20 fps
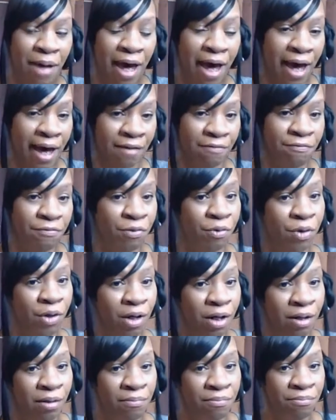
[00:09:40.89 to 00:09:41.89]
bag
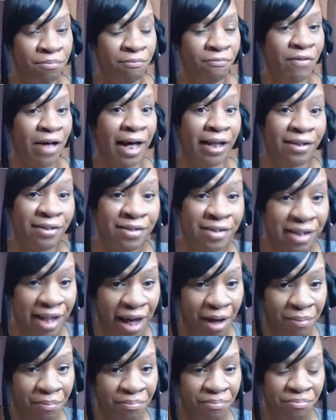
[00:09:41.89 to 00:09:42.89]
for Father's
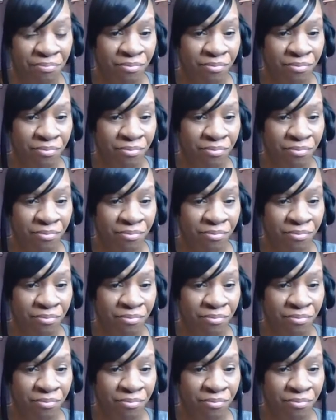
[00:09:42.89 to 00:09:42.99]
Day.